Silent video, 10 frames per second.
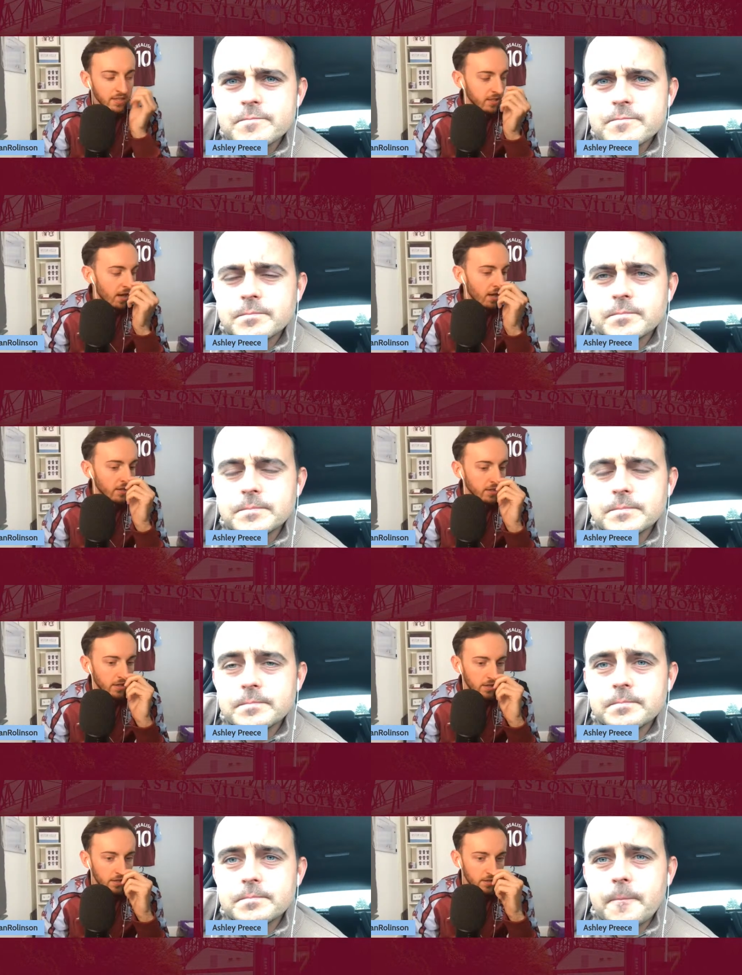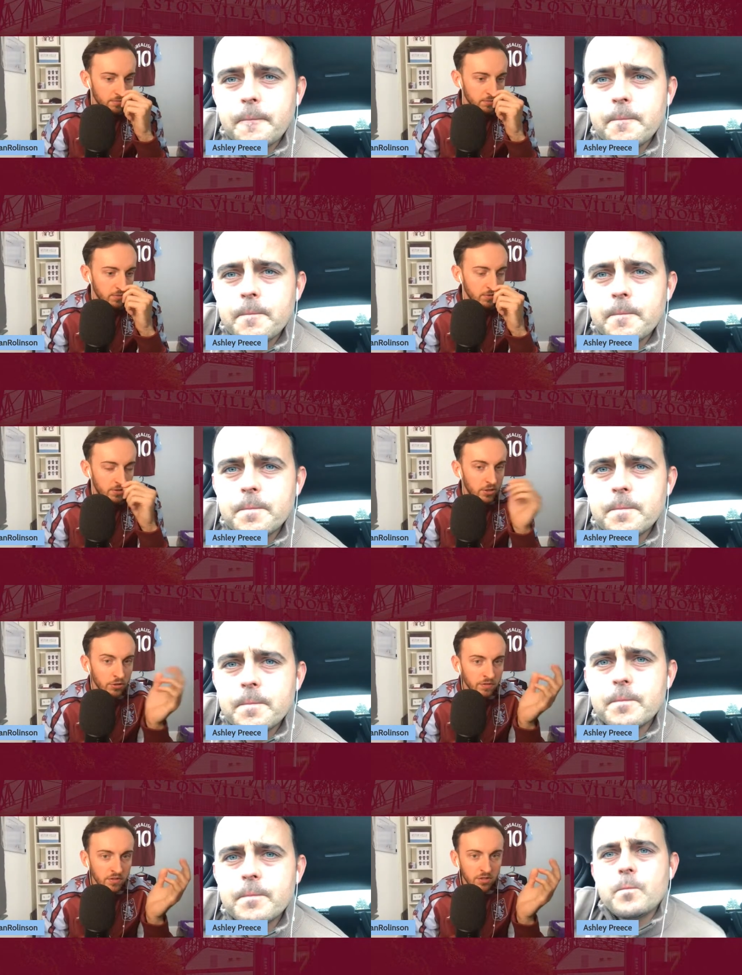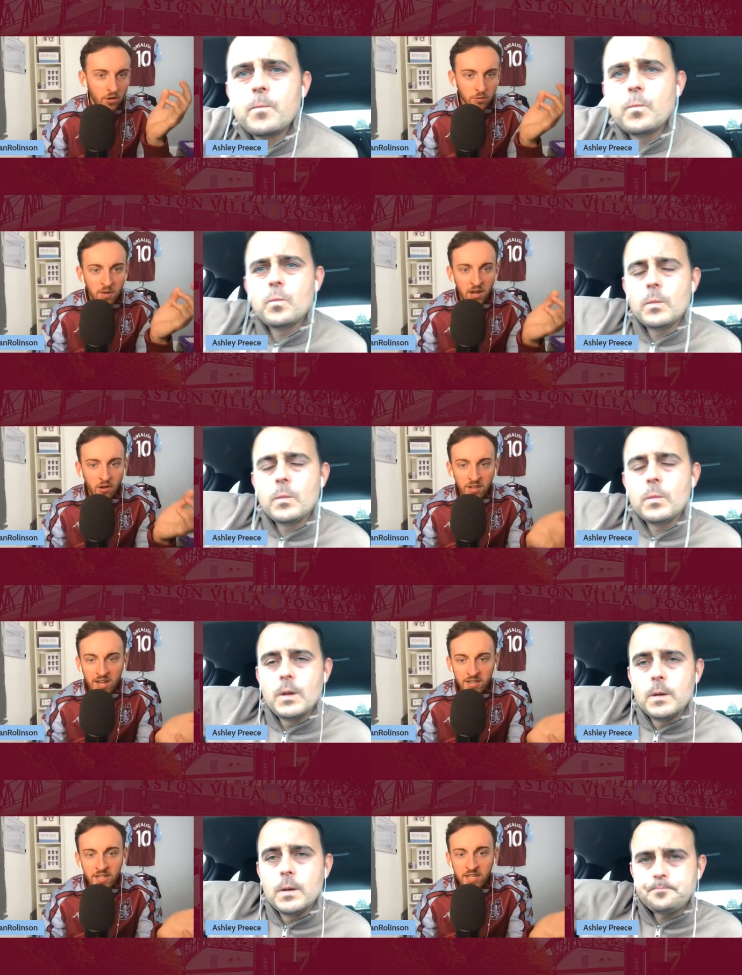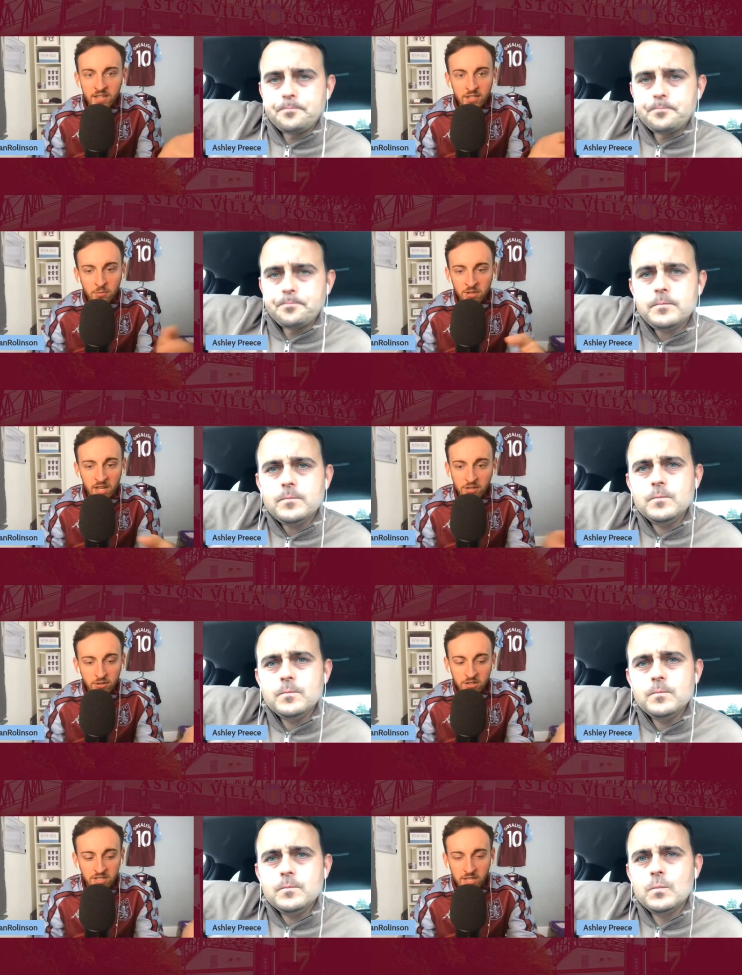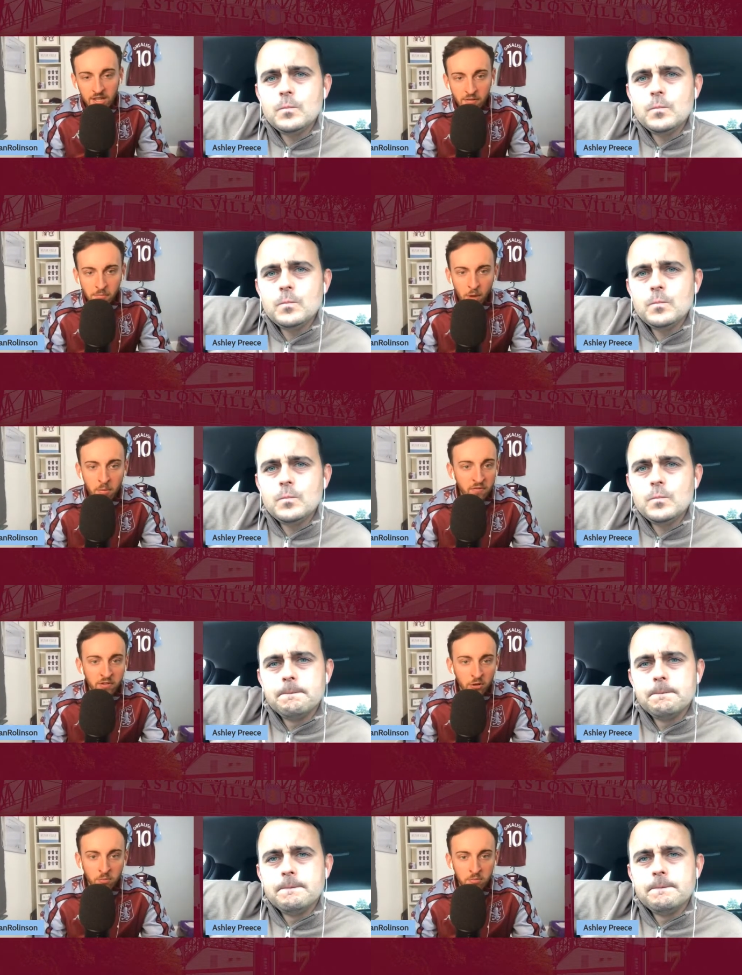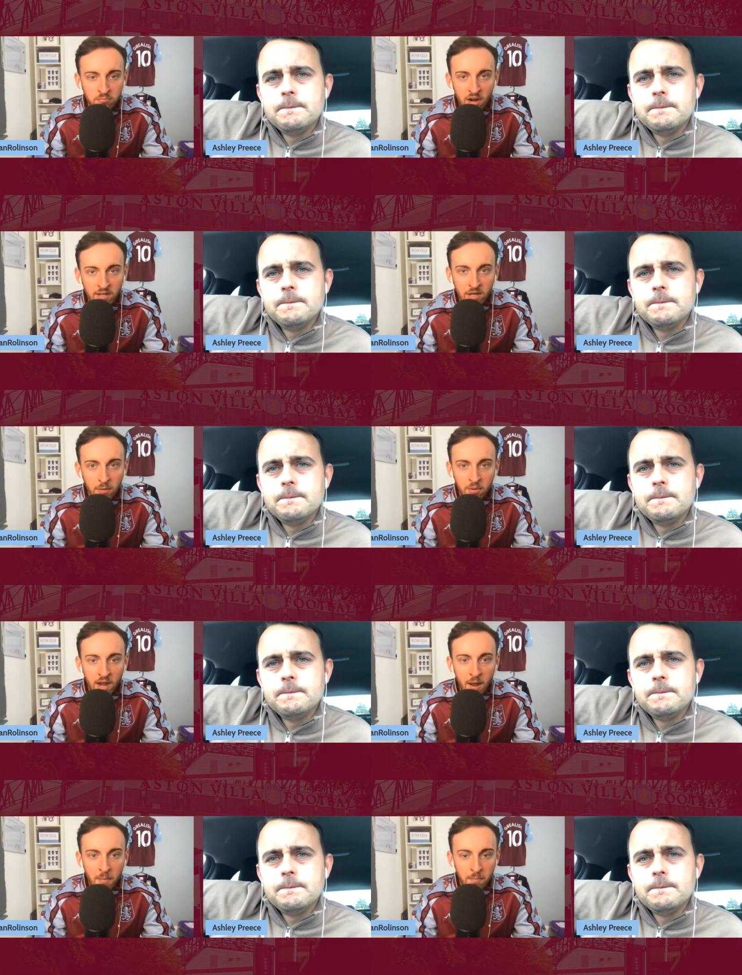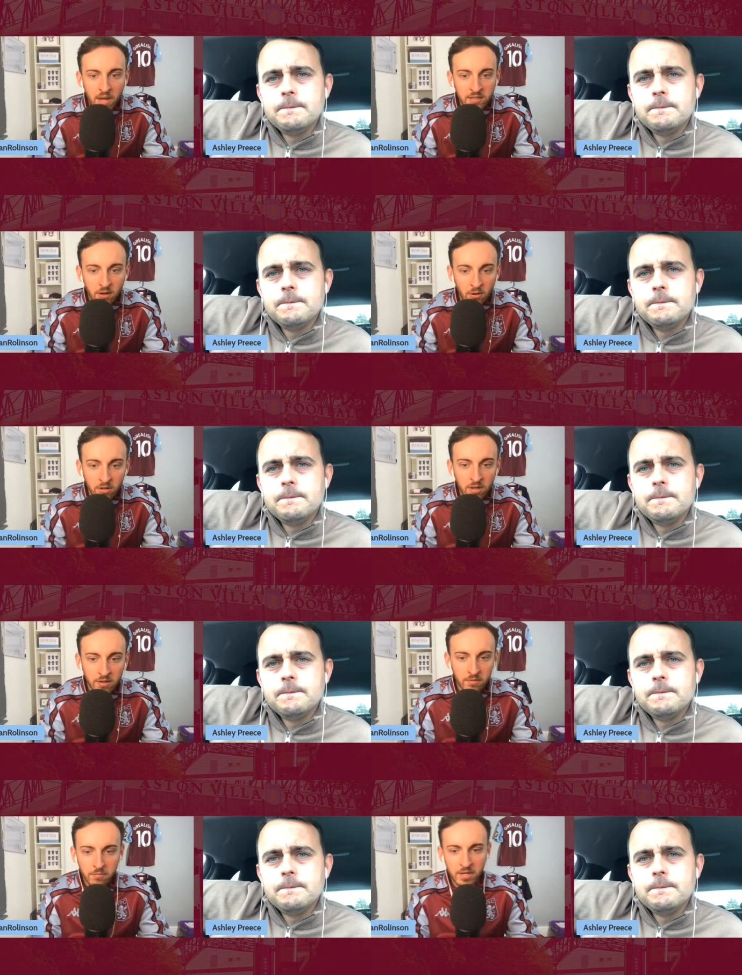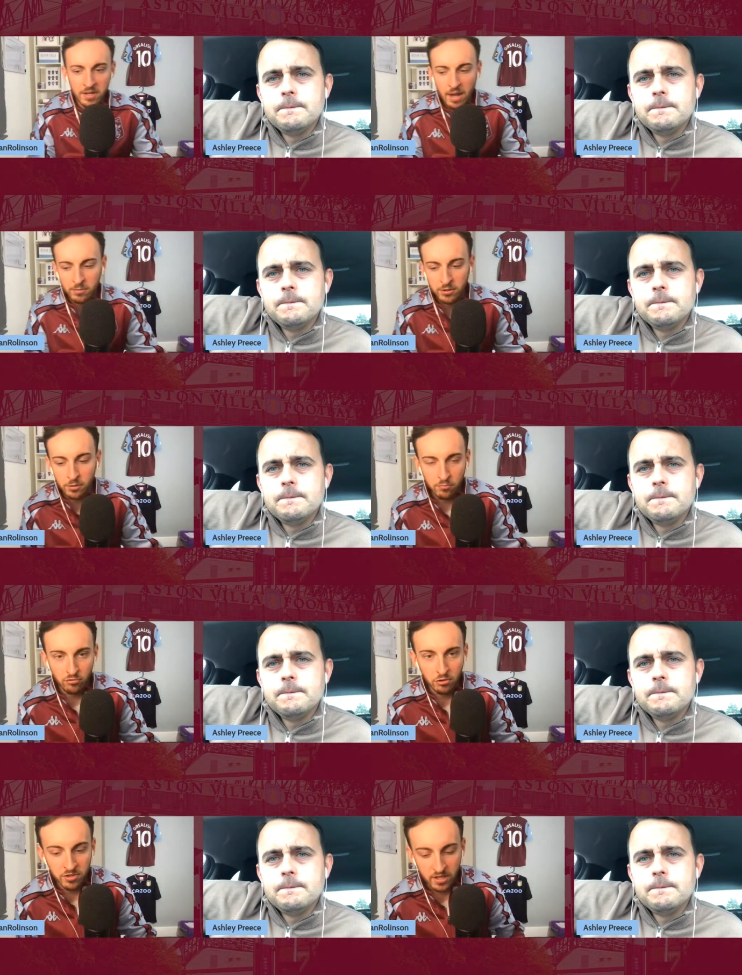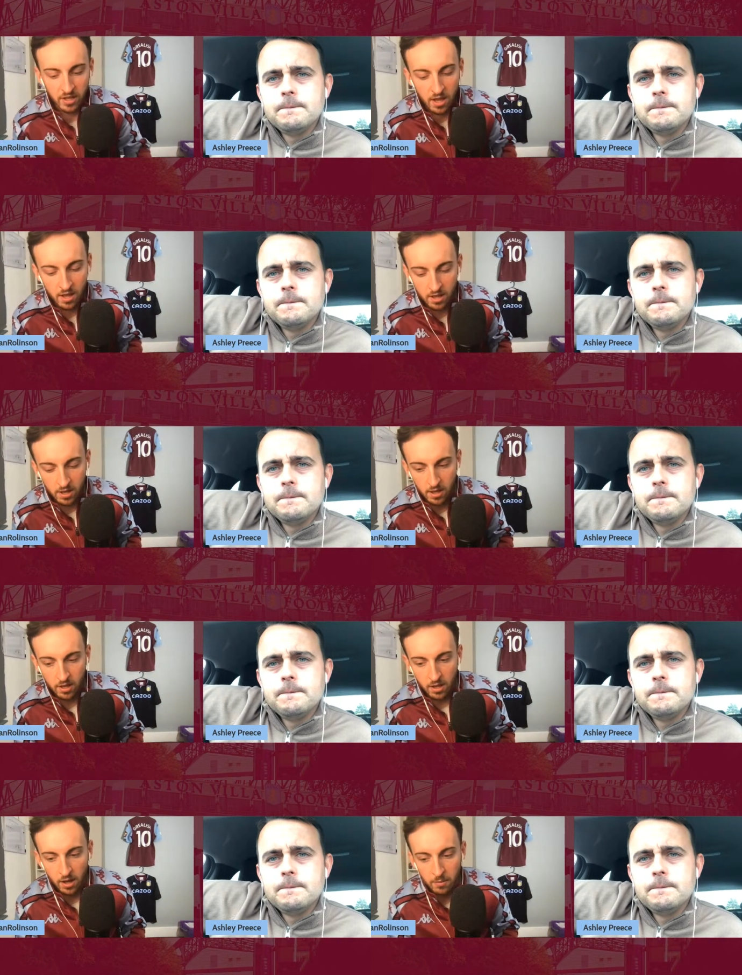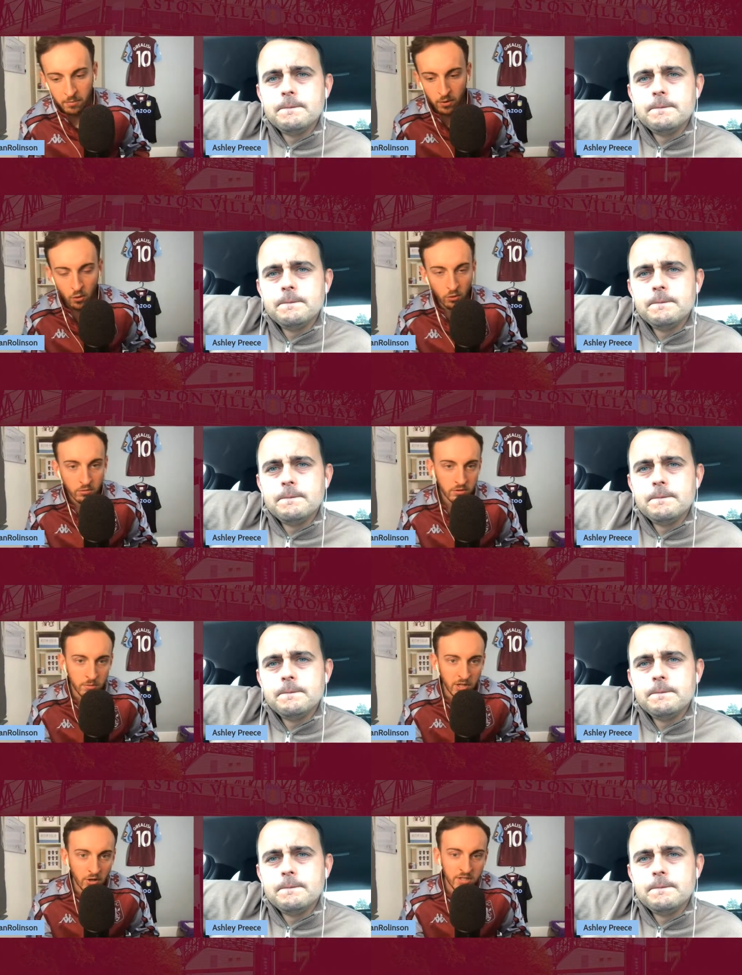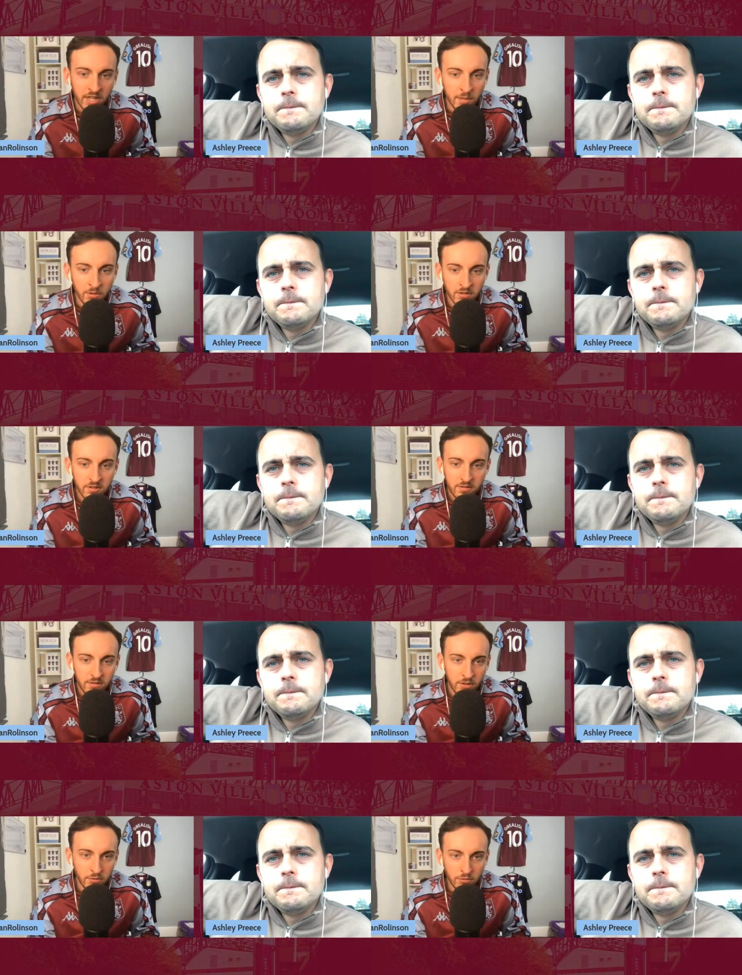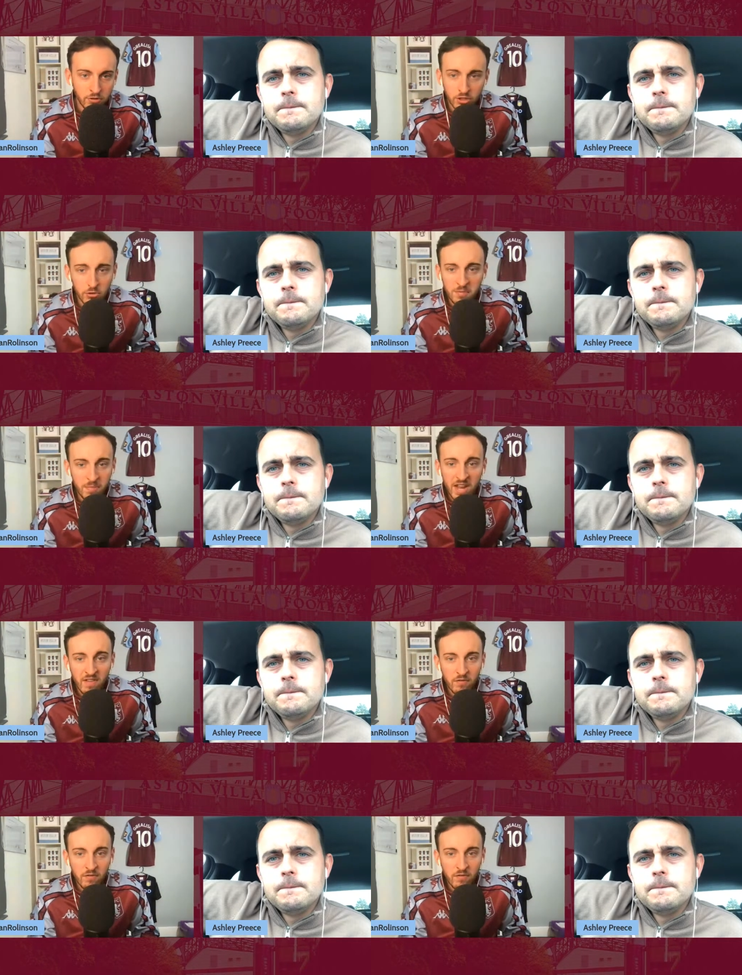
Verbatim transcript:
Speaker 1: yesterday and two different styles of play. Either Ndidi, someone there who's going to sit there and mop everything up, break down the player and pass it on and, and be an absolute brute in there. Yeah. Um, or somebody like Tielemans who can do a bit of